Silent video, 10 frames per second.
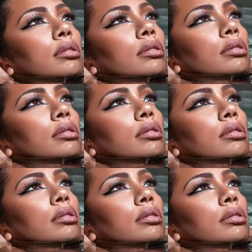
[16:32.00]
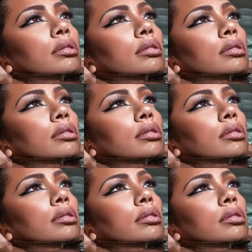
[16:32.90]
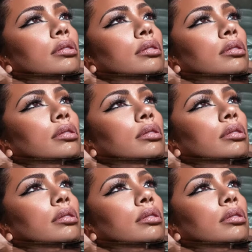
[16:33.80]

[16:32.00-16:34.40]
(silence)